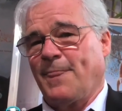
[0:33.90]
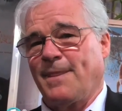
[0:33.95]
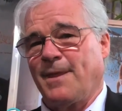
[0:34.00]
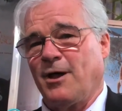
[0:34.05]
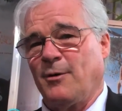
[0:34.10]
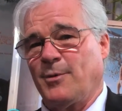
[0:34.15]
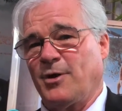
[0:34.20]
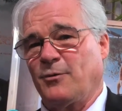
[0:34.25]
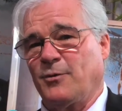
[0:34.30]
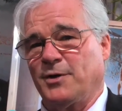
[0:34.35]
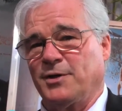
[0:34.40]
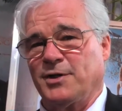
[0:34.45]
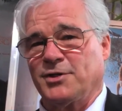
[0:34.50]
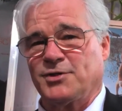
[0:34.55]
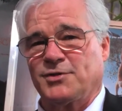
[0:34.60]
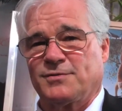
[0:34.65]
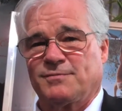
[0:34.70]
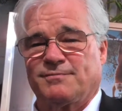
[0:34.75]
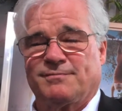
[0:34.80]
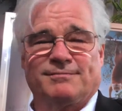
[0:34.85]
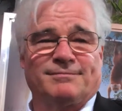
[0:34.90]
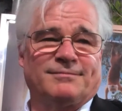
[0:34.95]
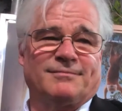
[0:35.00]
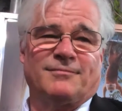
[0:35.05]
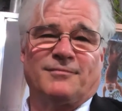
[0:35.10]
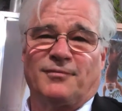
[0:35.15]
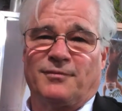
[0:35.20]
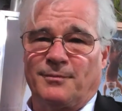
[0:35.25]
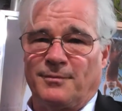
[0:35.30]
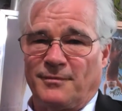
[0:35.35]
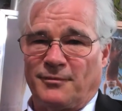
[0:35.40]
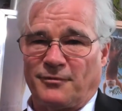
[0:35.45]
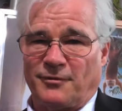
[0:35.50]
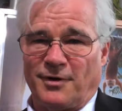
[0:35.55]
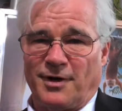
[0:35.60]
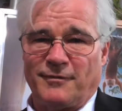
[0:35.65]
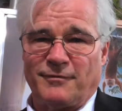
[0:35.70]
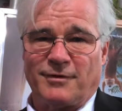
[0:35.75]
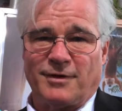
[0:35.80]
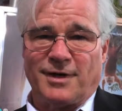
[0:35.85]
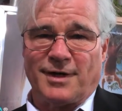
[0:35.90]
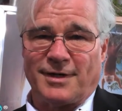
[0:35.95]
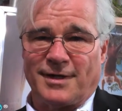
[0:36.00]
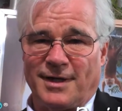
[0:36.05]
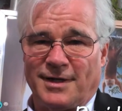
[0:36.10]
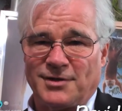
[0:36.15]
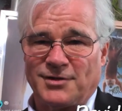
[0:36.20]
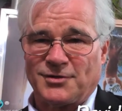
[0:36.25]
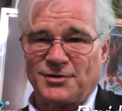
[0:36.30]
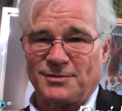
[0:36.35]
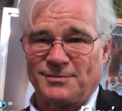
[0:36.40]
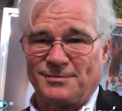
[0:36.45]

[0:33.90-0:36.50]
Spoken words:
They'll be with us forever, I guess.